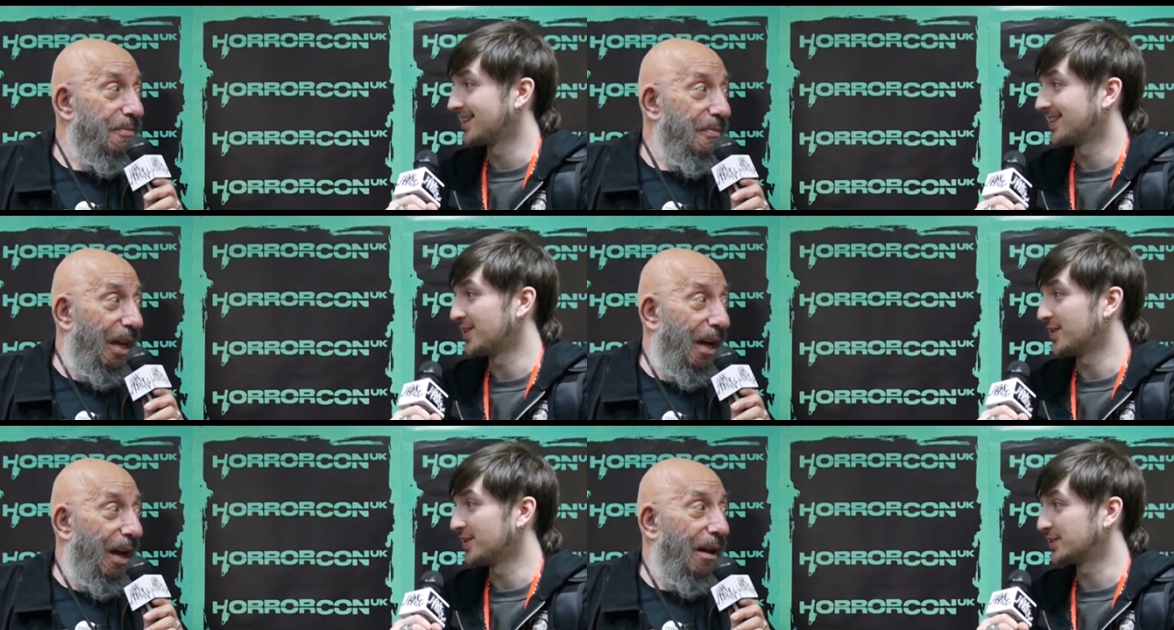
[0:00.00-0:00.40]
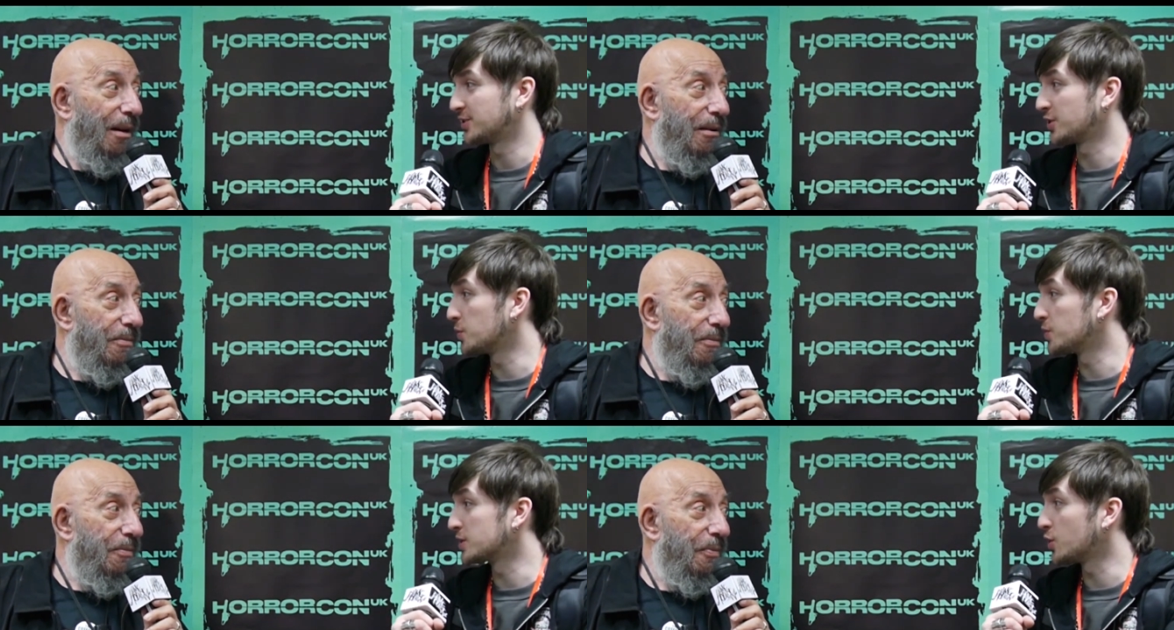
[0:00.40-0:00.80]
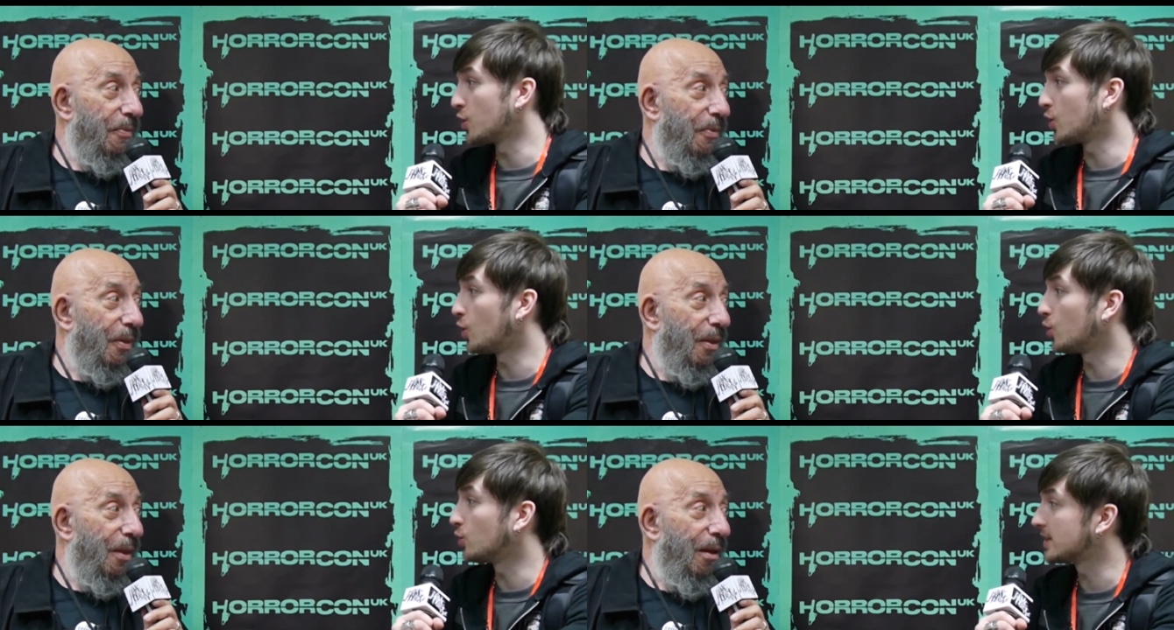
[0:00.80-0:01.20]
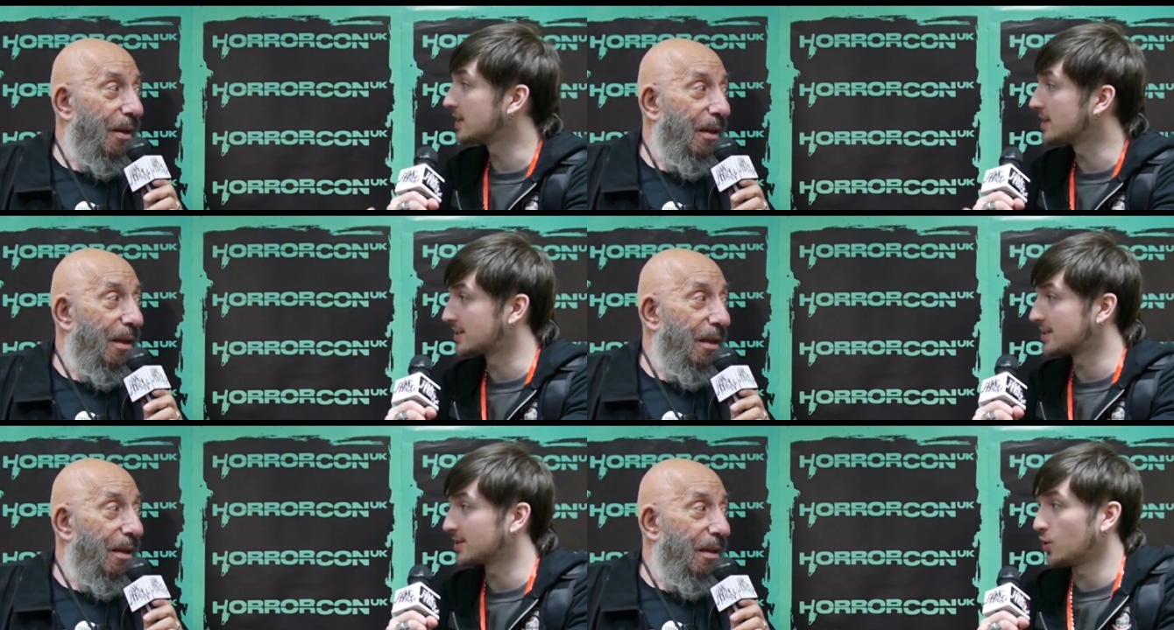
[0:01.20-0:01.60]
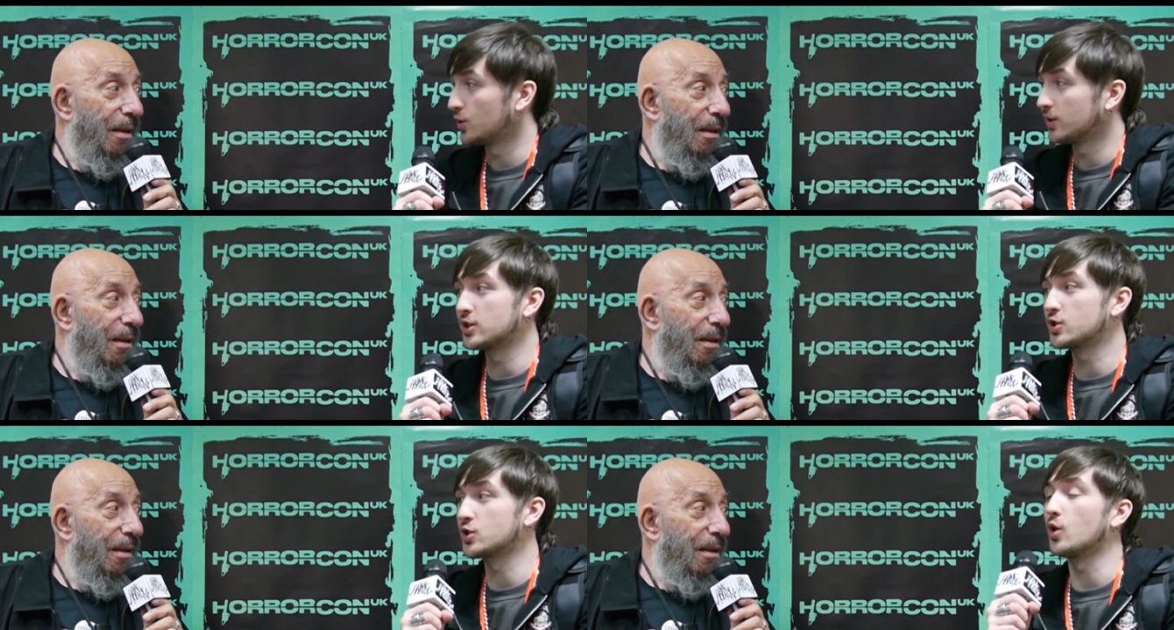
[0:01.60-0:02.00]
Speaker 1: Yeah. So you was in all, all, this all
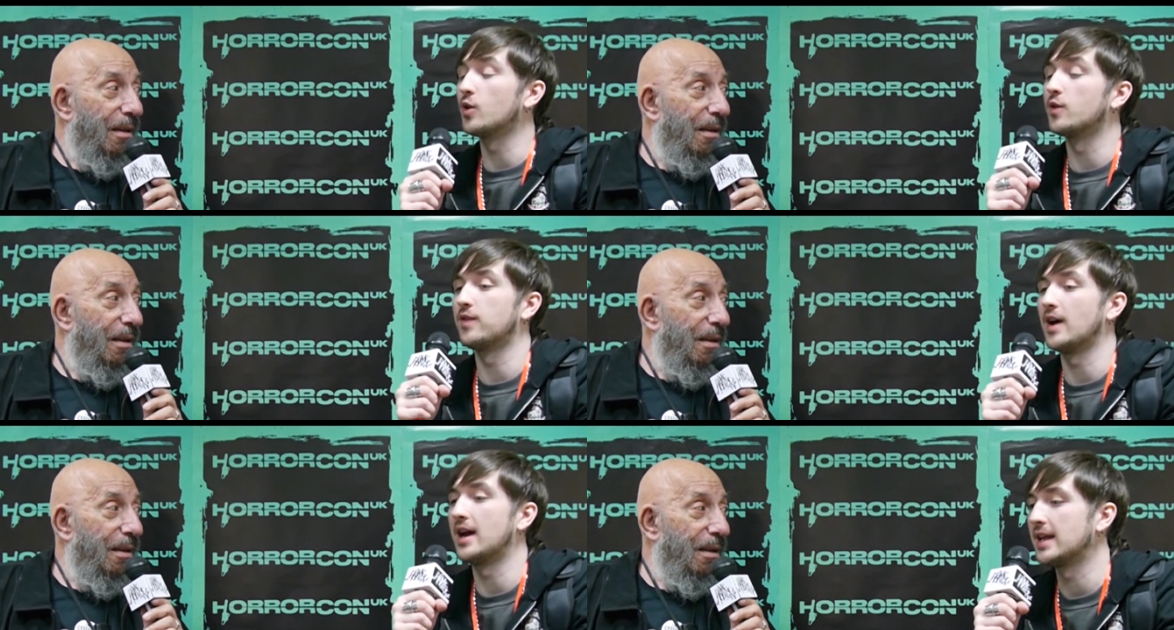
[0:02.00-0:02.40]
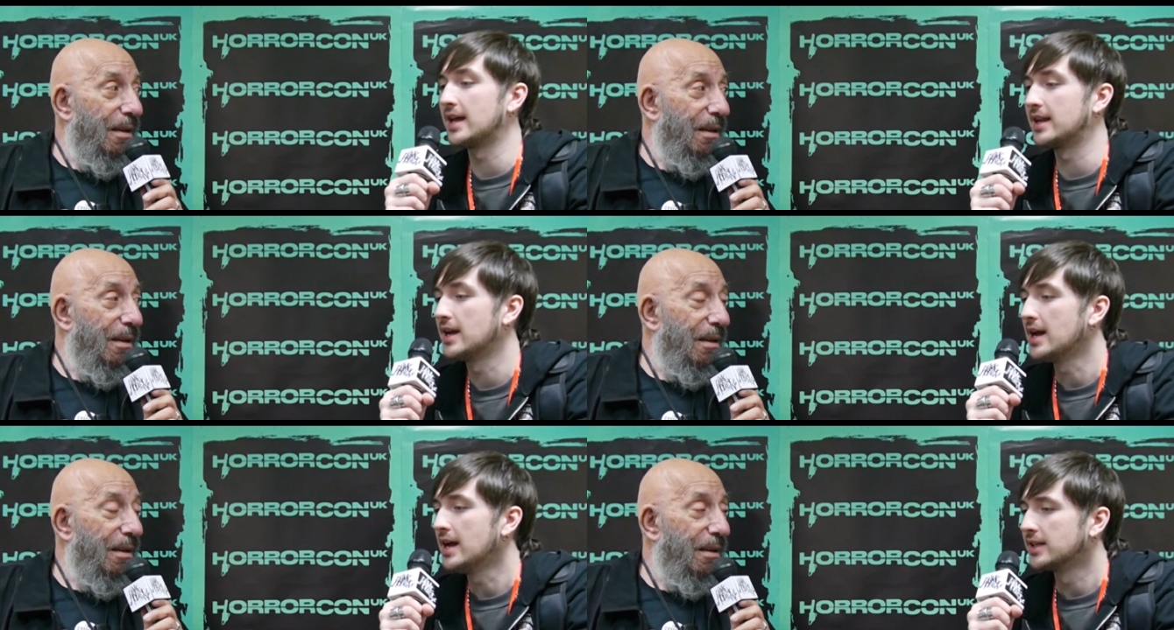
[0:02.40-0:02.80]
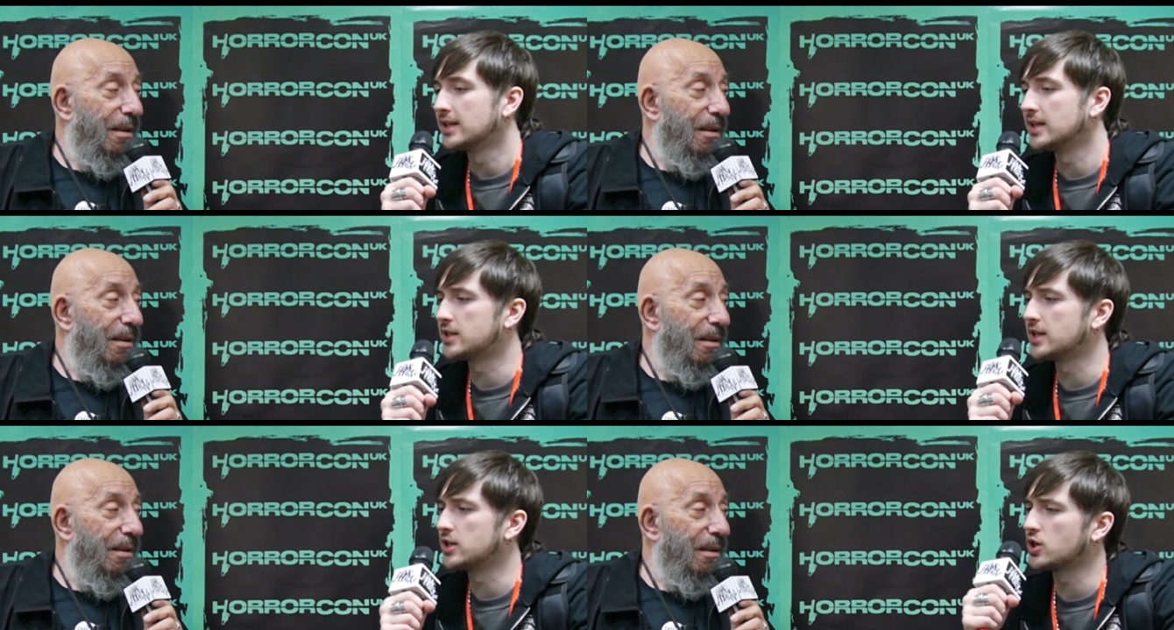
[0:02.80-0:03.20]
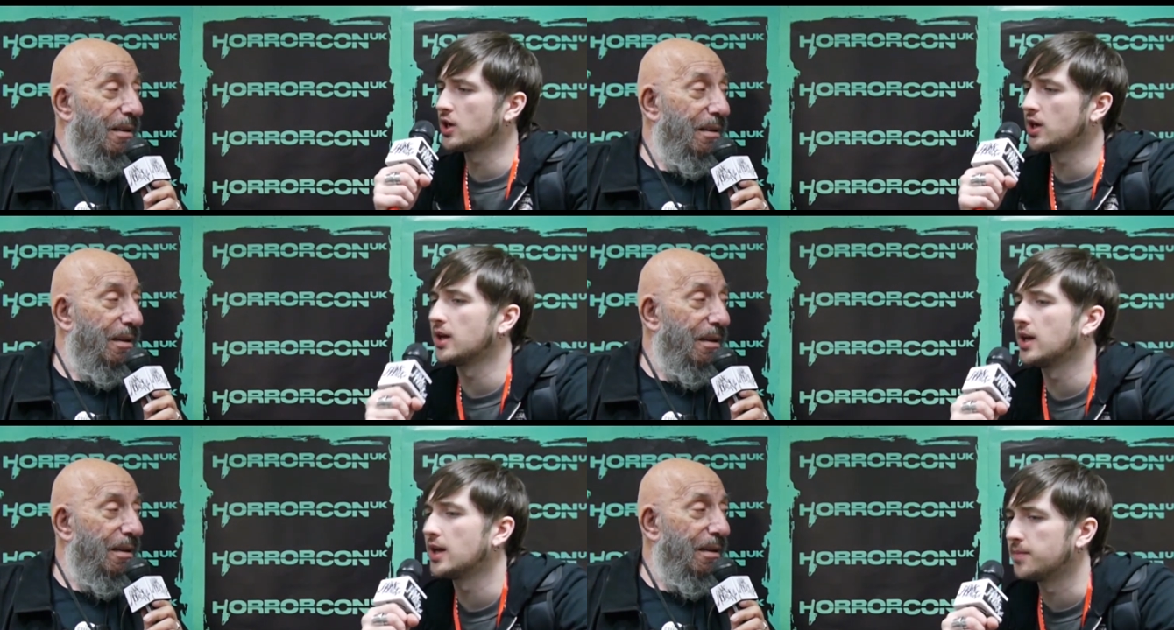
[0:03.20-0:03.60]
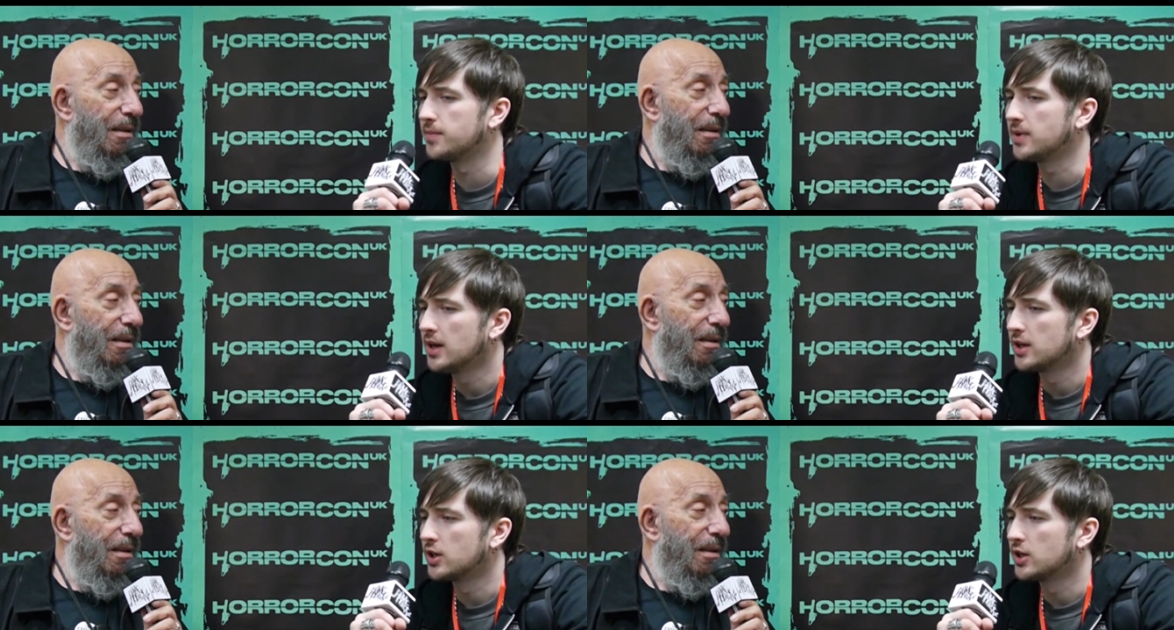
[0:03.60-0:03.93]
this stuff, and then did did you um,